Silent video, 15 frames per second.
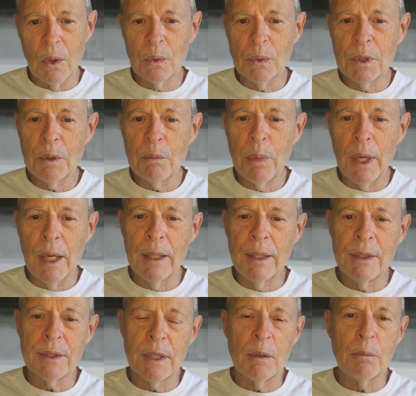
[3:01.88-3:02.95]
only
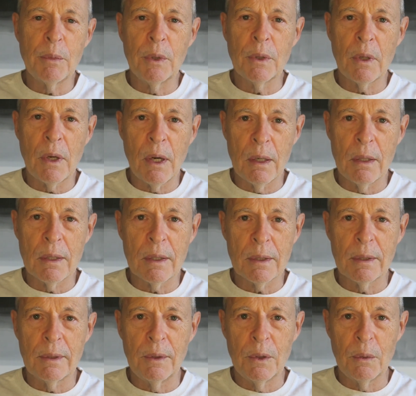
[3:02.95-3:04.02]
binds up your heart,
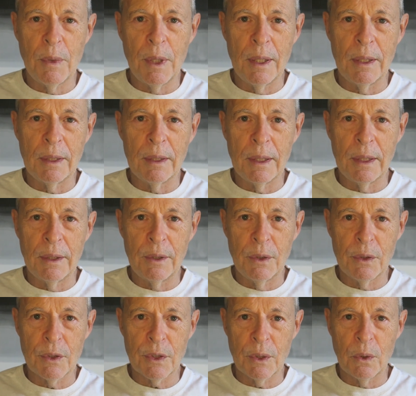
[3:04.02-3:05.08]
your mind, and
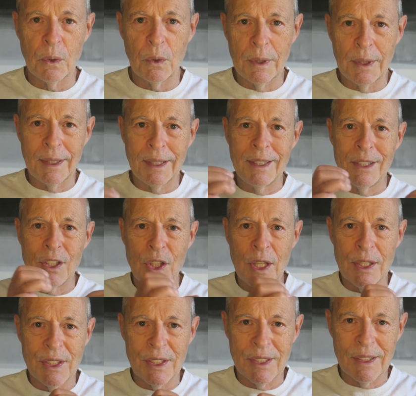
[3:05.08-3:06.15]
your soul. It
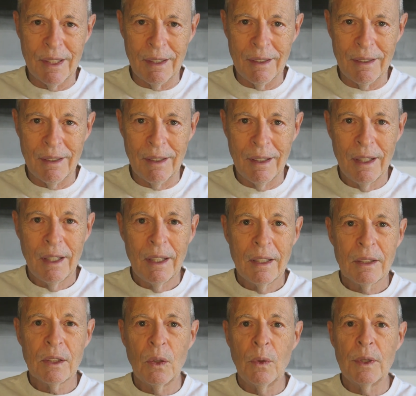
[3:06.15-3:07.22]
congests it,
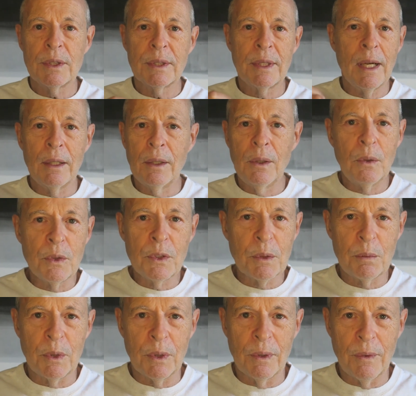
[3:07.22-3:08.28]
so it's not
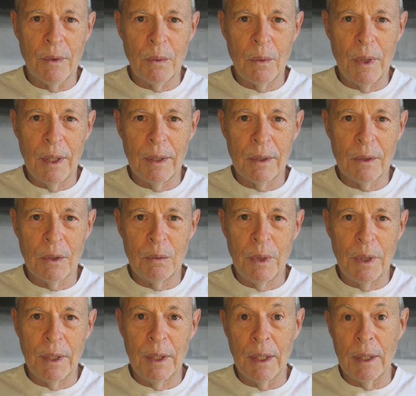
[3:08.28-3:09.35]
usable the way it could
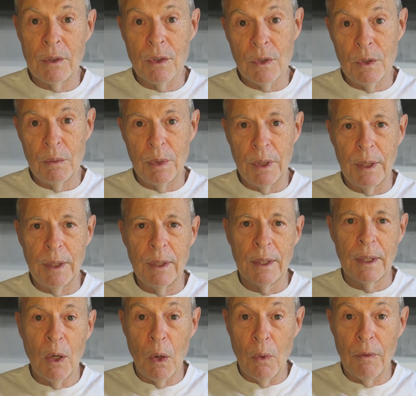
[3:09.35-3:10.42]
be and should be,
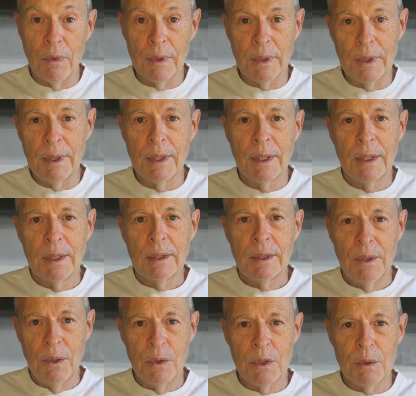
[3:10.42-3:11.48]
hopefully,
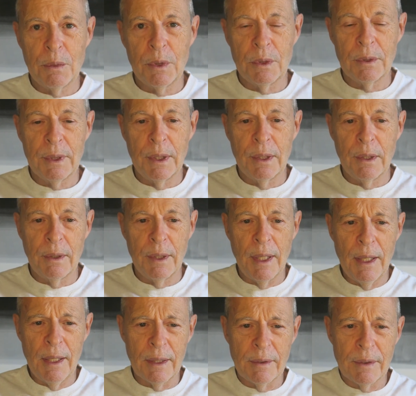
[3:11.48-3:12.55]
usable in our
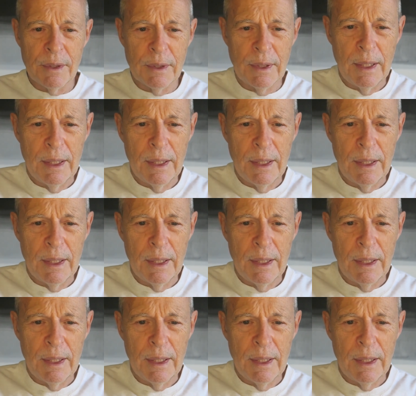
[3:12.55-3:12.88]
lives.